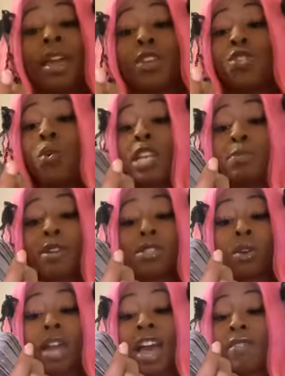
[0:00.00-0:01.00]
you and this person
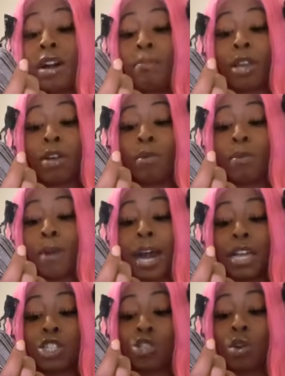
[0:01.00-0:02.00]
going to have an unbreakable
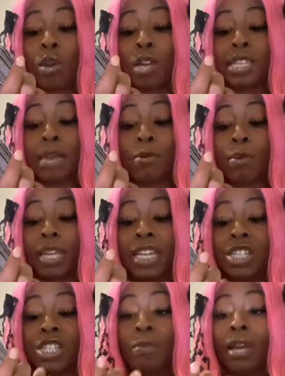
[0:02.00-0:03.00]
bond strong and stable
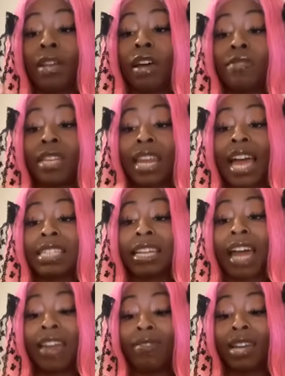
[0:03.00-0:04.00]
relationship a love to last a
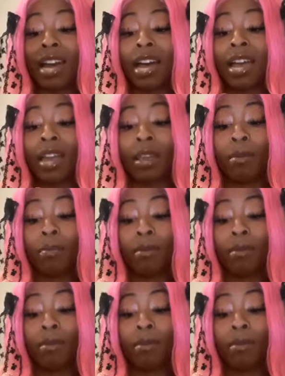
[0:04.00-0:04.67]
lifetime